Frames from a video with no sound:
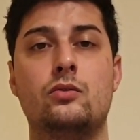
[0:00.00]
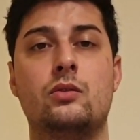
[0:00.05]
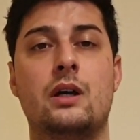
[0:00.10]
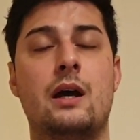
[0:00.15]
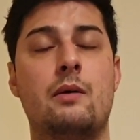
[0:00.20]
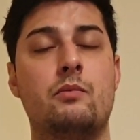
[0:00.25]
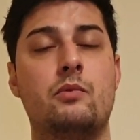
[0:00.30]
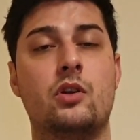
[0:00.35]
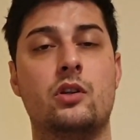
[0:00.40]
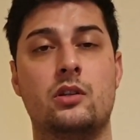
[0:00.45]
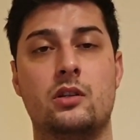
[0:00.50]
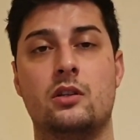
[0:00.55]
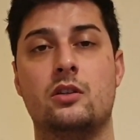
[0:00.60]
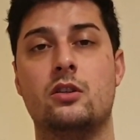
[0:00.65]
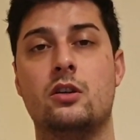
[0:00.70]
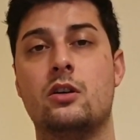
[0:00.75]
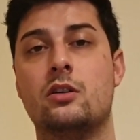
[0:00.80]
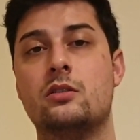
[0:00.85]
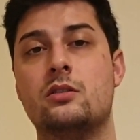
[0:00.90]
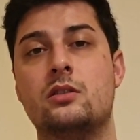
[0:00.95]
I'm not a
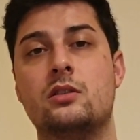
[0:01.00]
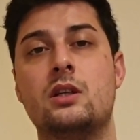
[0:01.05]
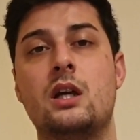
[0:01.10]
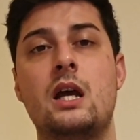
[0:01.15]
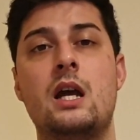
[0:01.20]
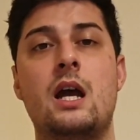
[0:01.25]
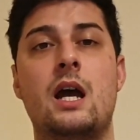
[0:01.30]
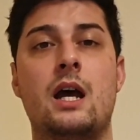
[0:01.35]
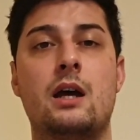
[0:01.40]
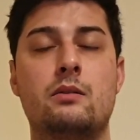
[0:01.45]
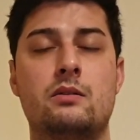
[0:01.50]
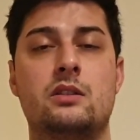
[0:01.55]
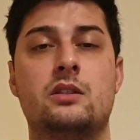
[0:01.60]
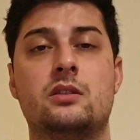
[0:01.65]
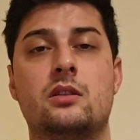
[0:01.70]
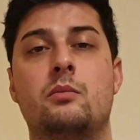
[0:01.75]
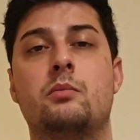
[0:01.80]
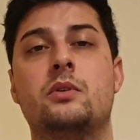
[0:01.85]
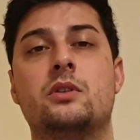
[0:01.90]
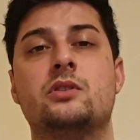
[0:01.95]
doctor, I'm just a
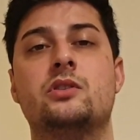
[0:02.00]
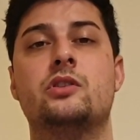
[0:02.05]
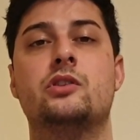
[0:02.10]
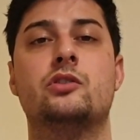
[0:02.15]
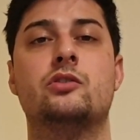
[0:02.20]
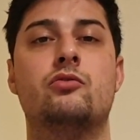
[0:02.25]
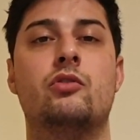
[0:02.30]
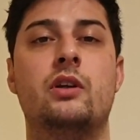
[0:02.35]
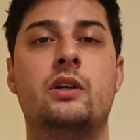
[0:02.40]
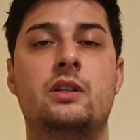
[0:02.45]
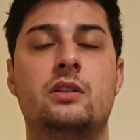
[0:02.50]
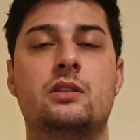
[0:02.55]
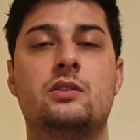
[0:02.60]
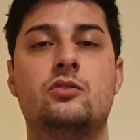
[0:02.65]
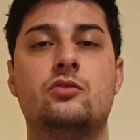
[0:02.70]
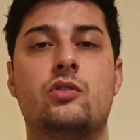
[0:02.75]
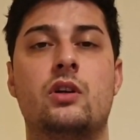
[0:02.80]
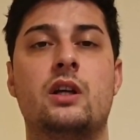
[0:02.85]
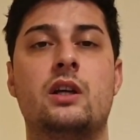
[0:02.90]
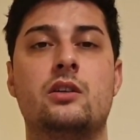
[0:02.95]
personal trainer
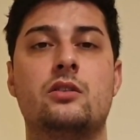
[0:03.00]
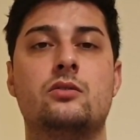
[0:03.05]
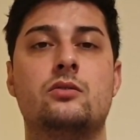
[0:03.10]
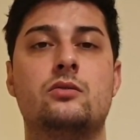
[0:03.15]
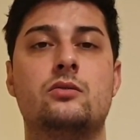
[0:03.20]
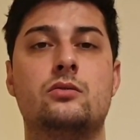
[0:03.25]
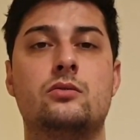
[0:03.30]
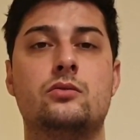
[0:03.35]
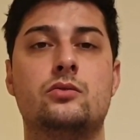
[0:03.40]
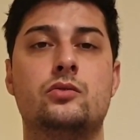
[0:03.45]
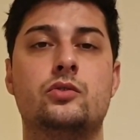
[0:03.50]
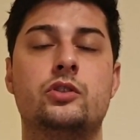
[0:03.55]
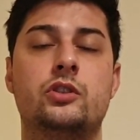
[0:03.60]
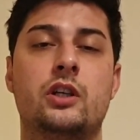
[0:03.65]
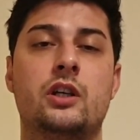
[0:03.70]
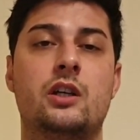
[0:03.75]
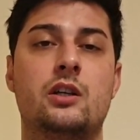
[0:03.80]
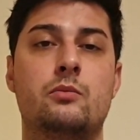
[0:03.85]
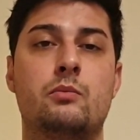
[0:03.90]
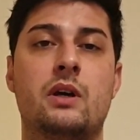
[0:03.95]
trying to
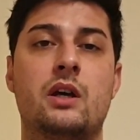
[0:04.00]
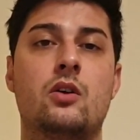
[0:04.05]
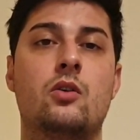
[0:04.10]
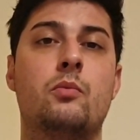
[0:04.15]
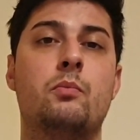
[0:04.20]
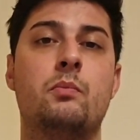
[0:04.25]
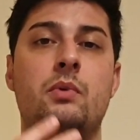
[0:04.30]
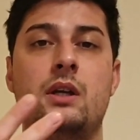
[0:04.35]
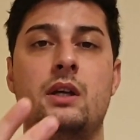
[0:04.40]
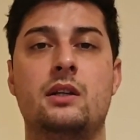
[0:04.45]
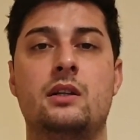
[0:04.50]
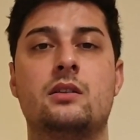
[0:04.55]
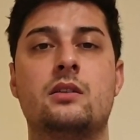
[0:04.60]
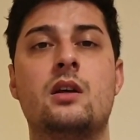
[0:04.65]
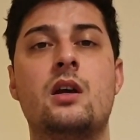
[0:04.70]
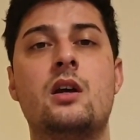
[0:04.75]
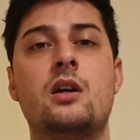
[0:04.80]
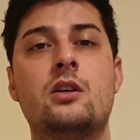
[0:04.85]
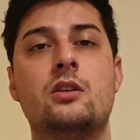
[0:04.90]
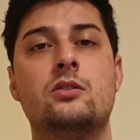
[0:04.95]
share my opinion
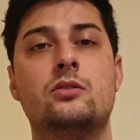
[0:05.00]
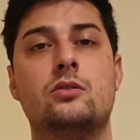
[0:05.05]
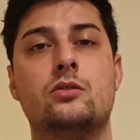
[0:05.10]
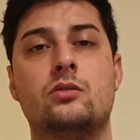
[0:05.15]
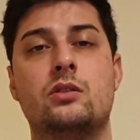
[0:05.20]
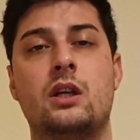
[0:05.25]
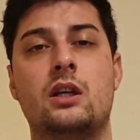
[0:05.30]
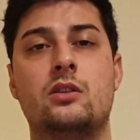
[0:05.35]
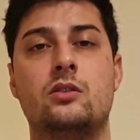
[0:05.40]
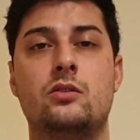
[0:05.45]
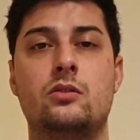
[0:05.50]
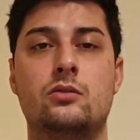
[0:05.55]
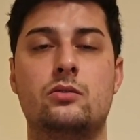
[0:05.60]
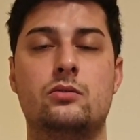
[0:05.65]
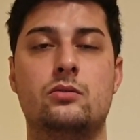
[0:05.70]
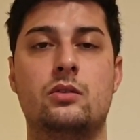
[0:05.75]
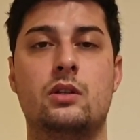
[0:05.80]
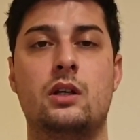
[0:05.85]
so that you